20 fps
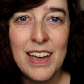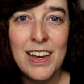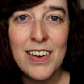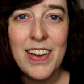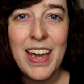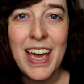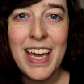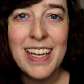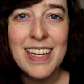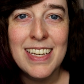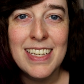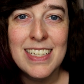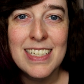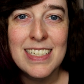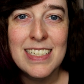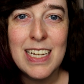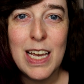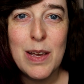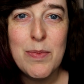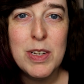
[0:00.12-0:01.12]
Okay,
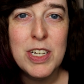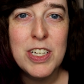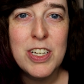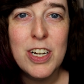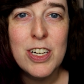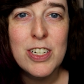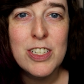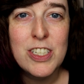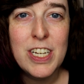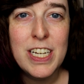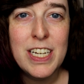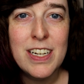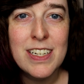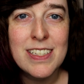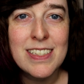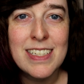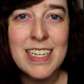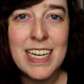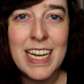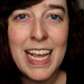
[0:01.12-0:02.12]
time to talk Jane
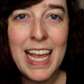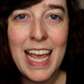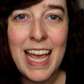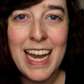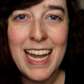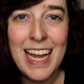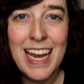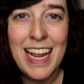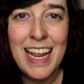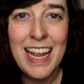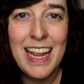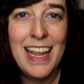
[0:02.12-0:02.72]
Austen again.